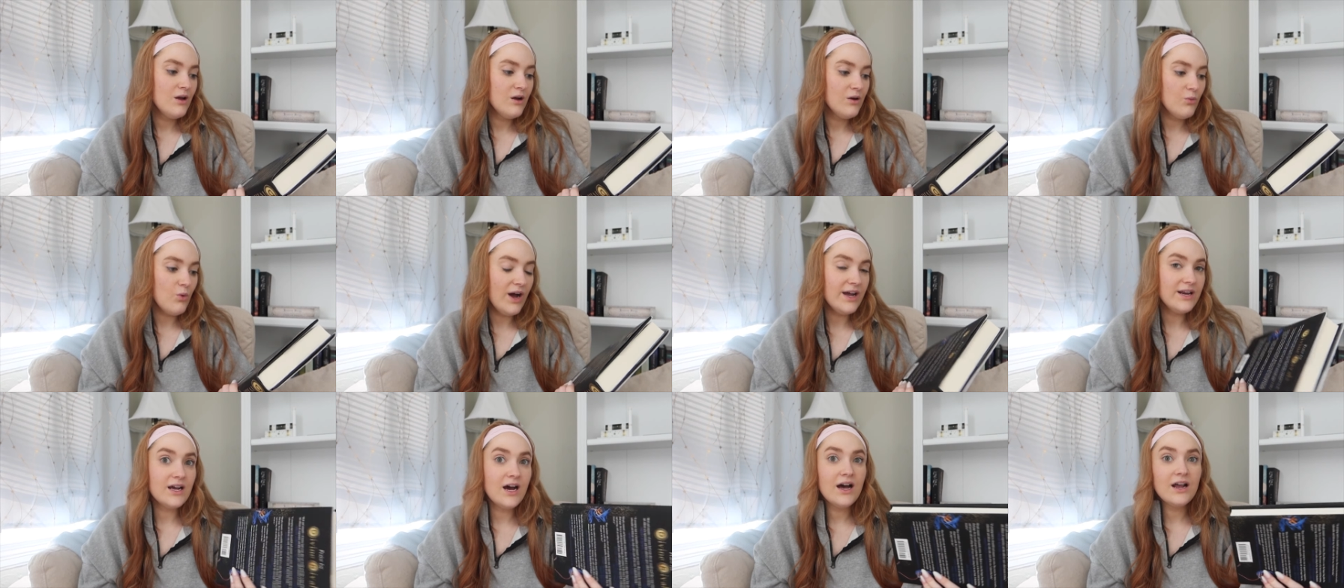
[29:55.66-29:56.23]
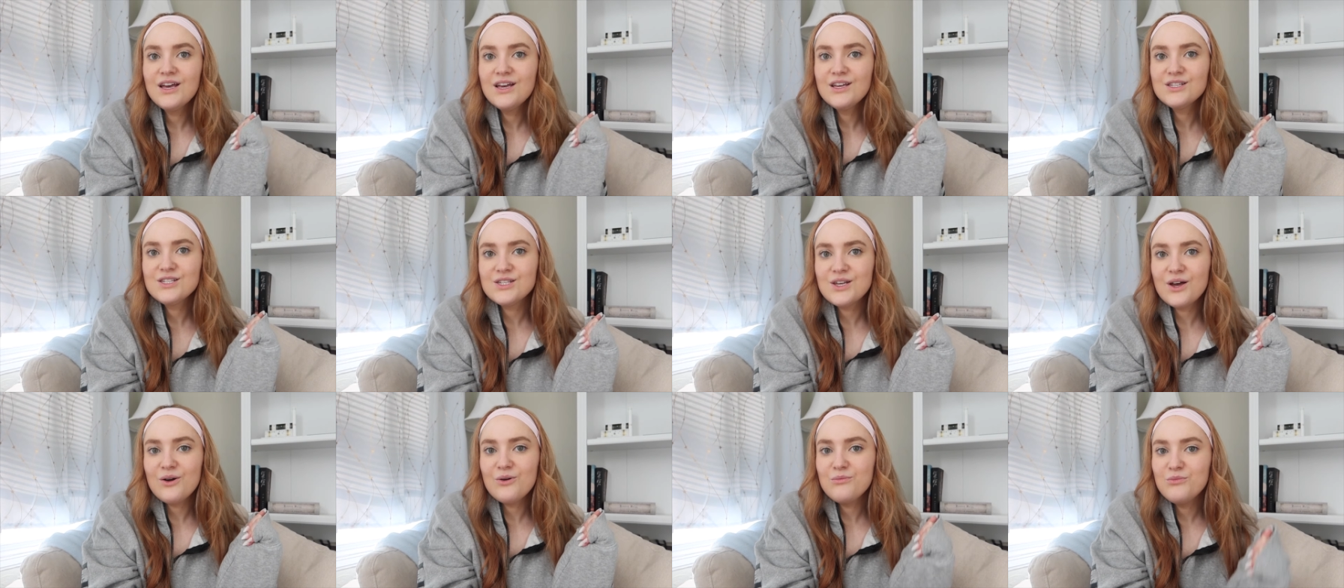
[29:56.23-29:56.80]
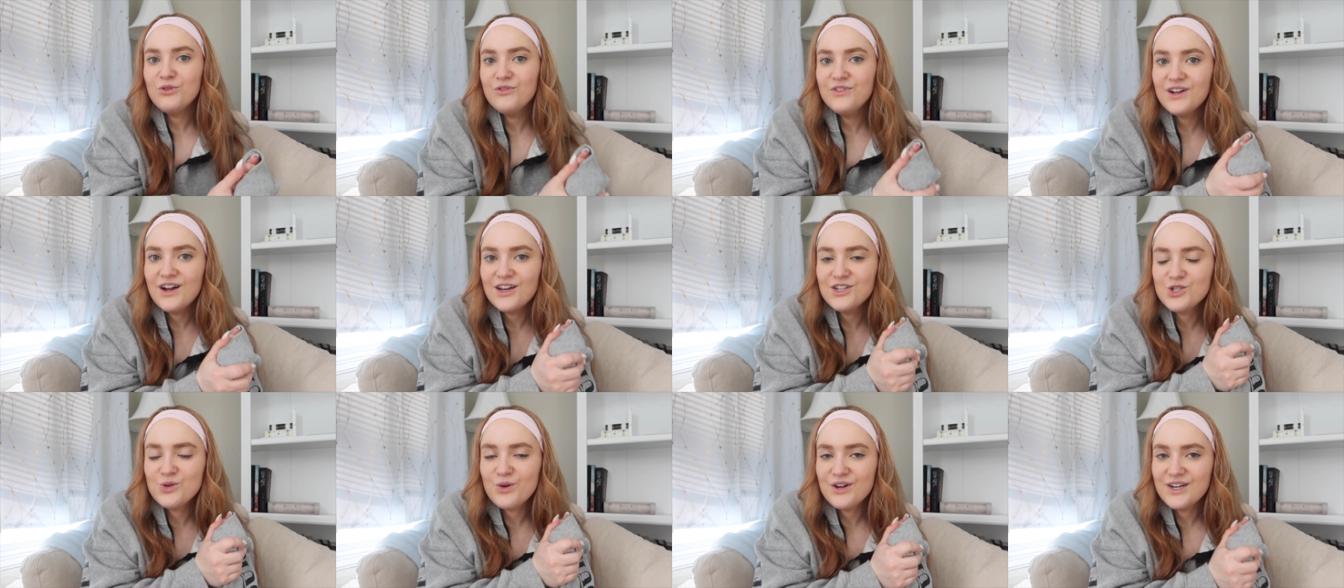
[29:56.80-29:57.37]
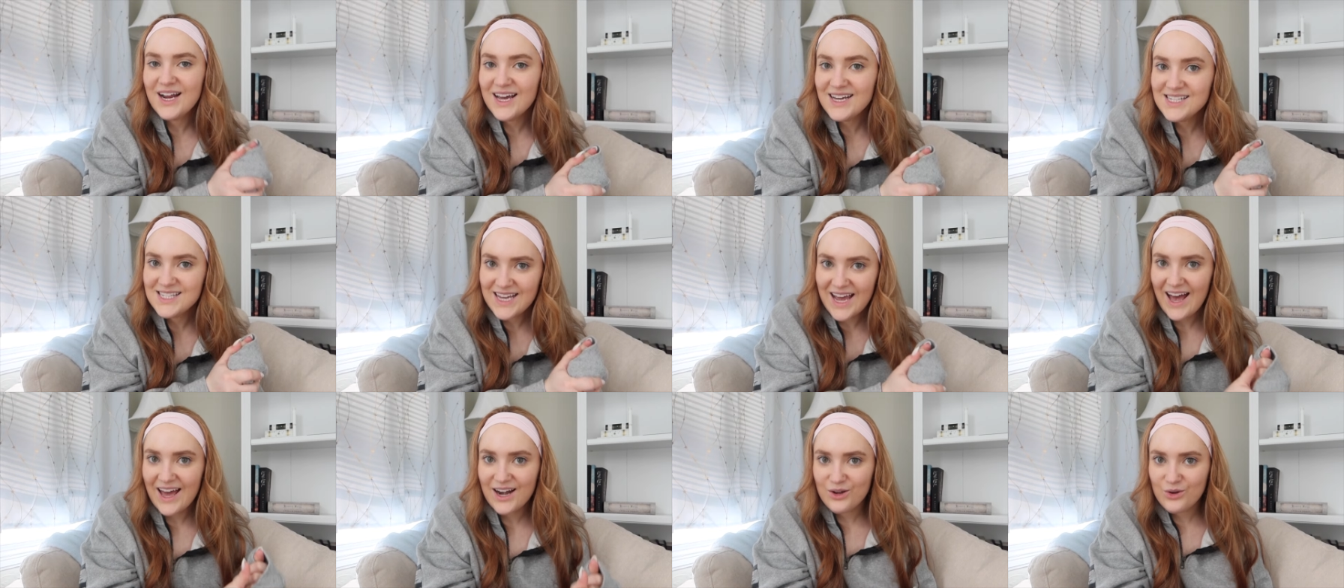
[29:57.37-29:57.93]
why not? So moving on to our
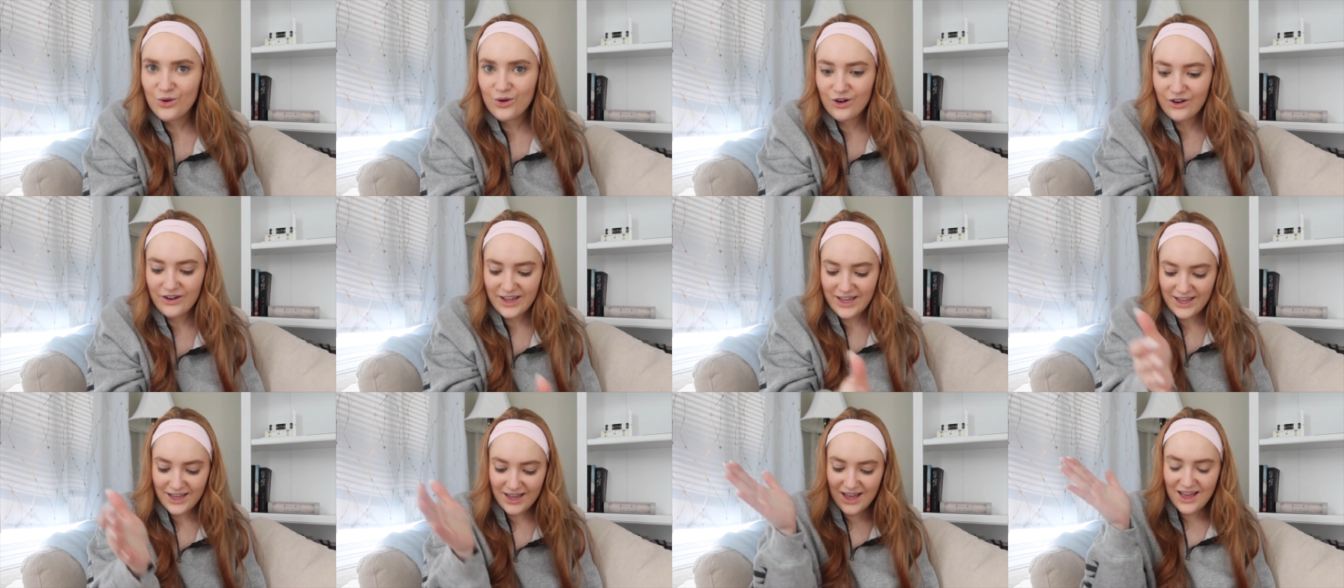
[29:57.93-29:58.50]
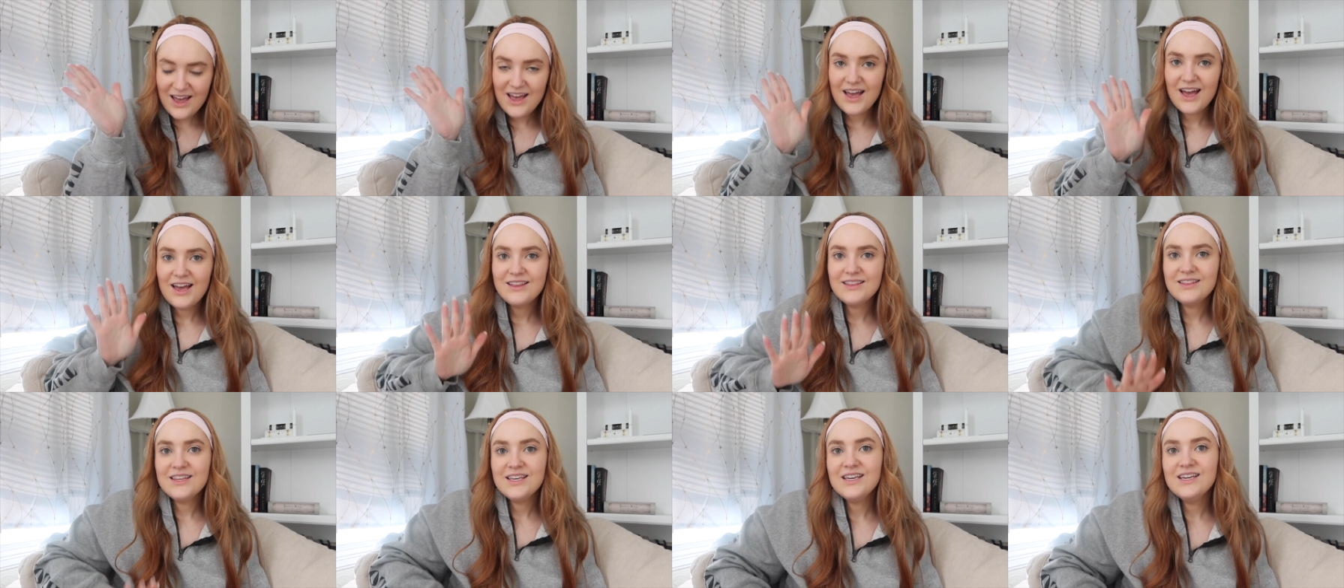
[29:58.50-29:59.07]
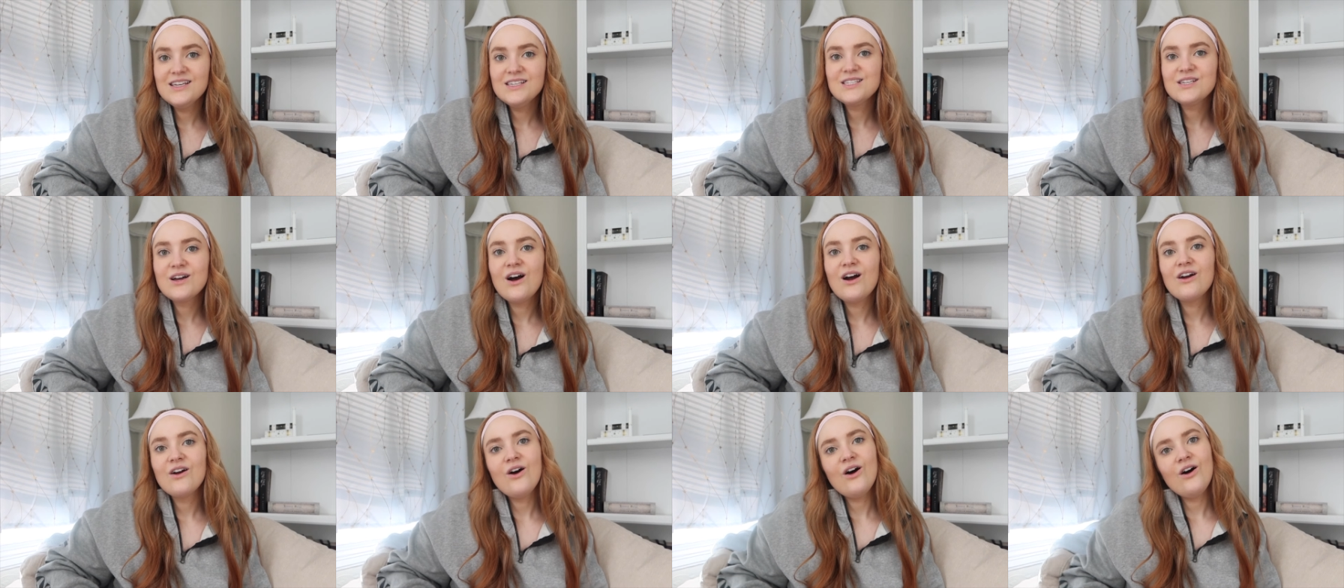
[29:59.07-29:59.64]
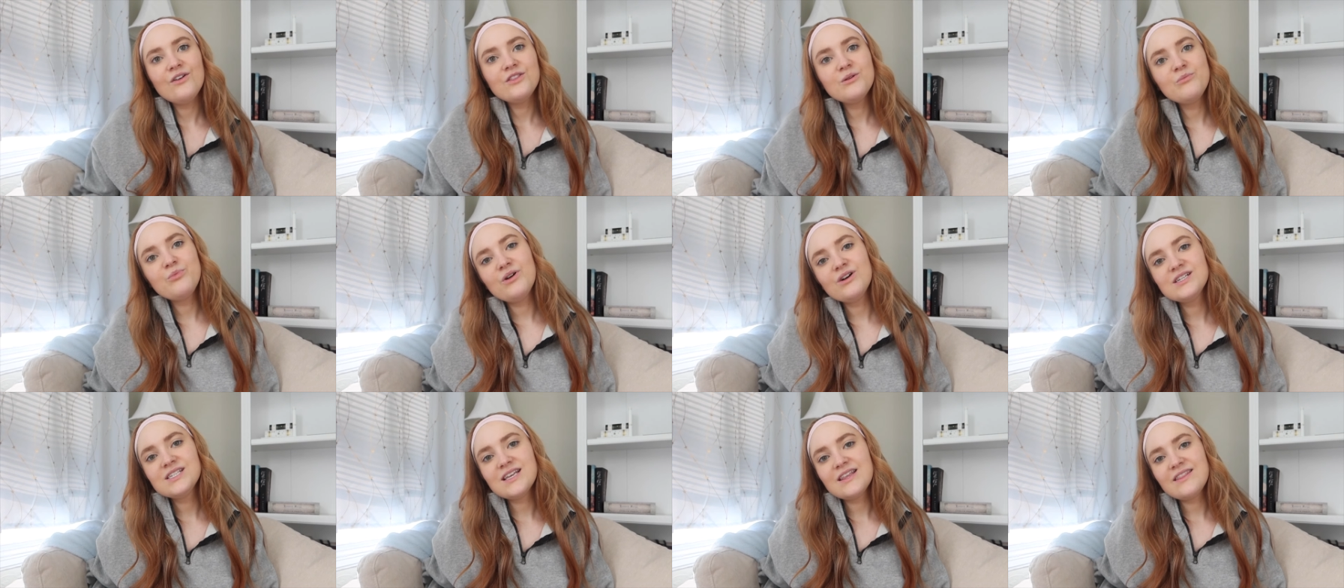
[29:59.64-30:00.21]
next category, these are all the
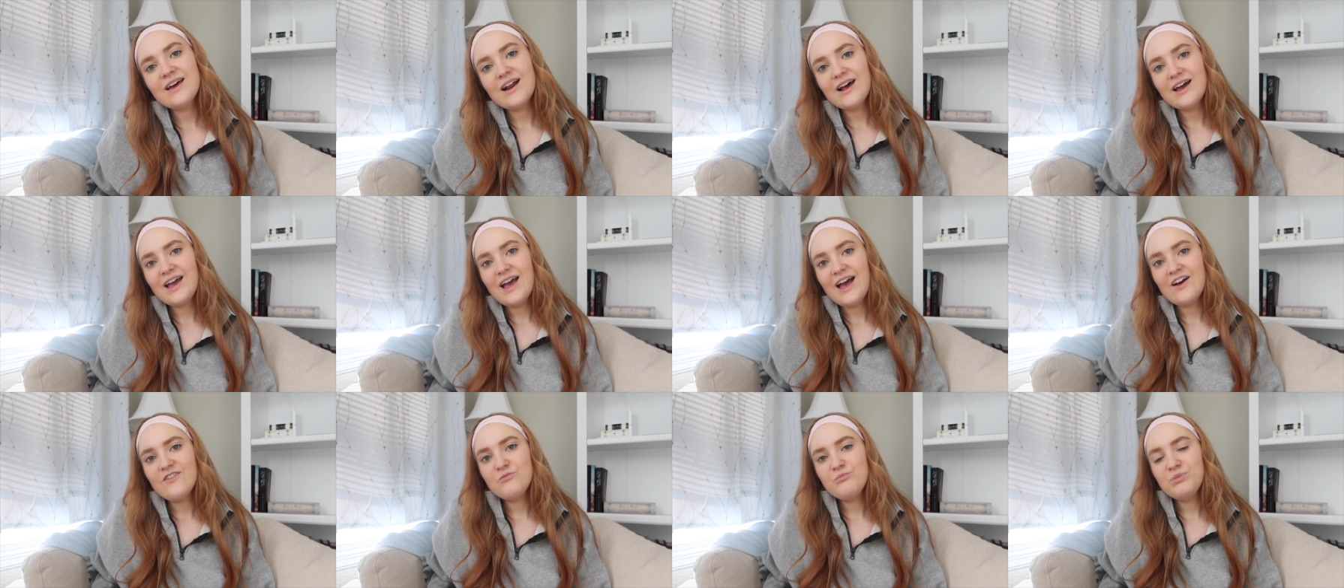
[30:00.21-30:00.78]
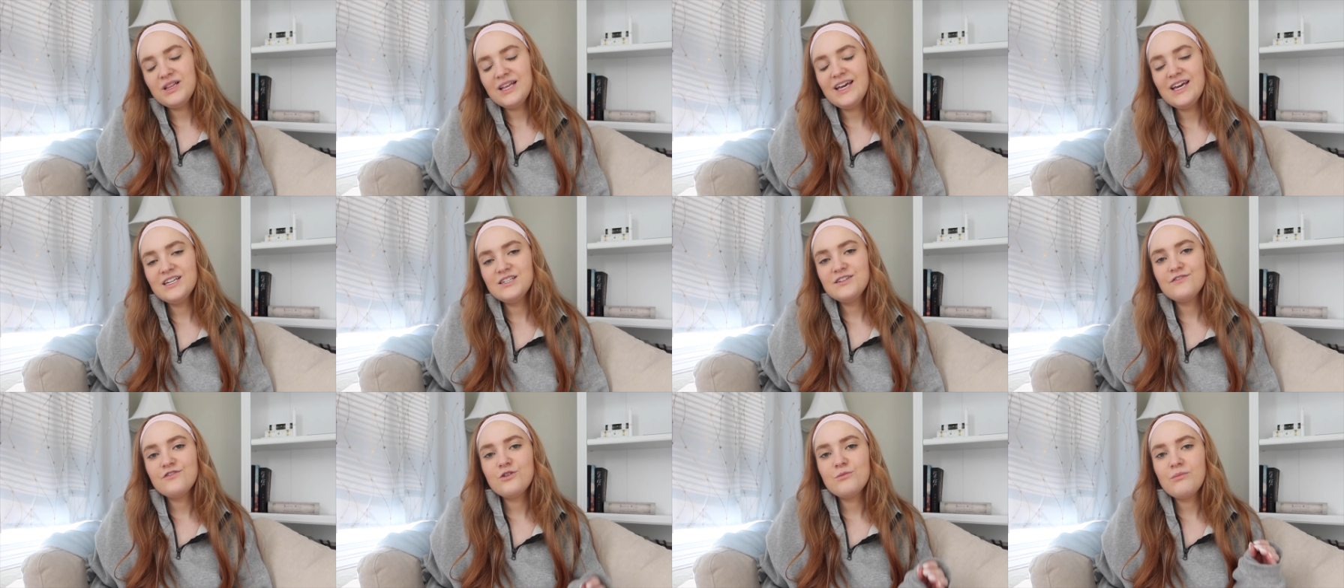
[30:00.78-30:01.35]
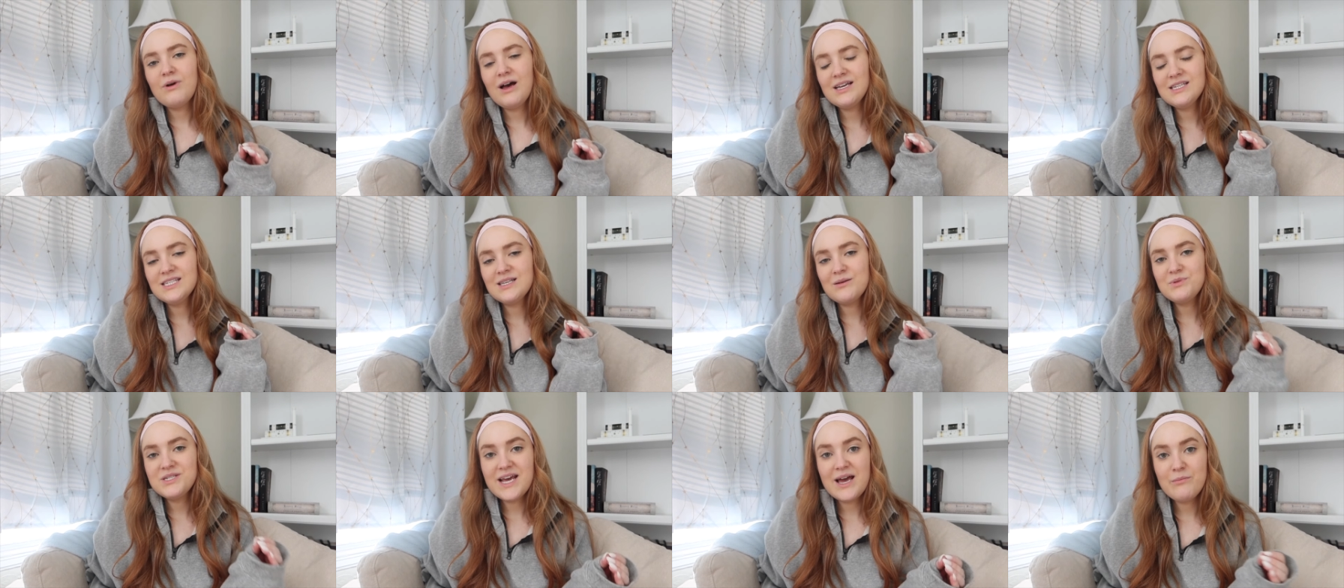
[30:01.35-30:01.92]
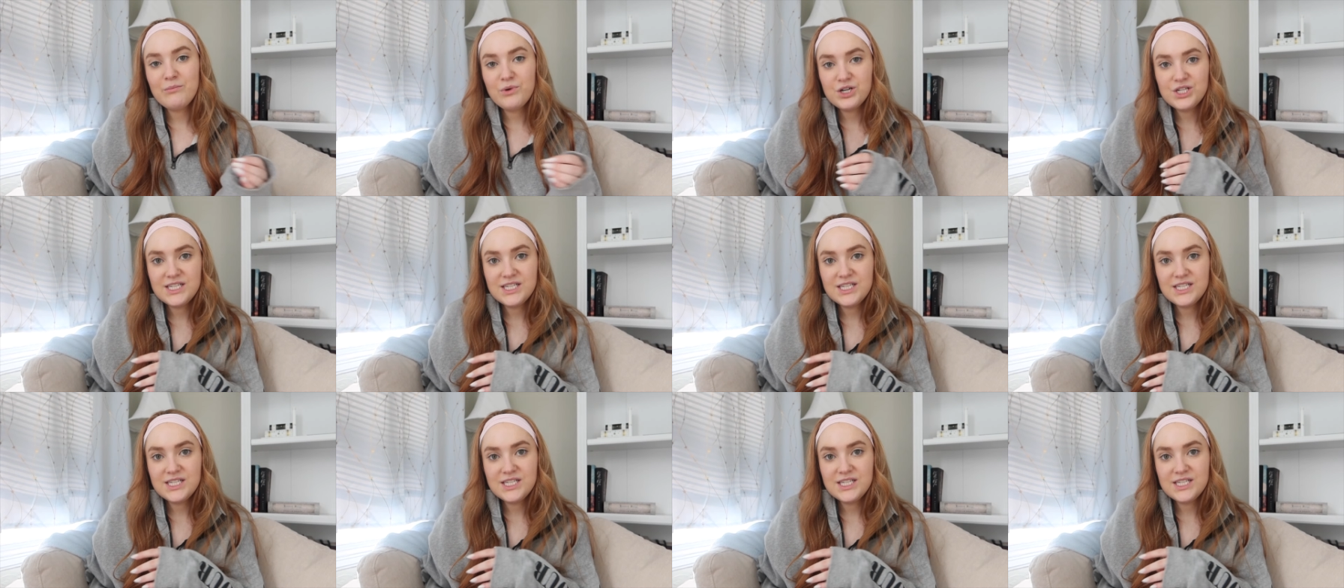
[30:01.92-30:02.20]
books that I have planned for my September